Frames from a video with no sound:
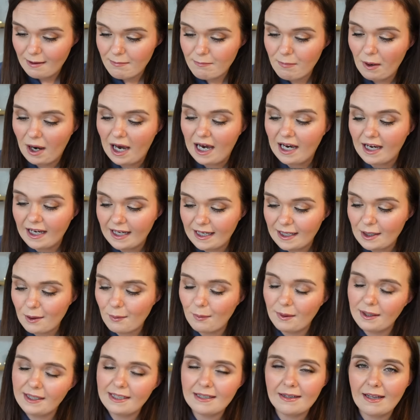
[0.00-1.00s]
but I
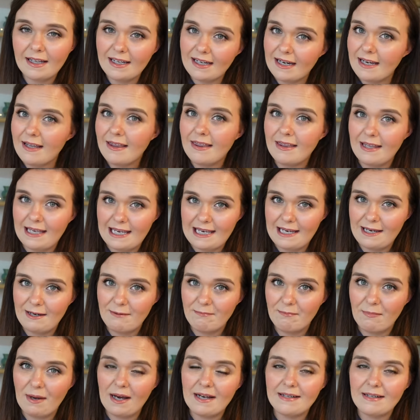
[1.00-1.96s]
quite like a theme,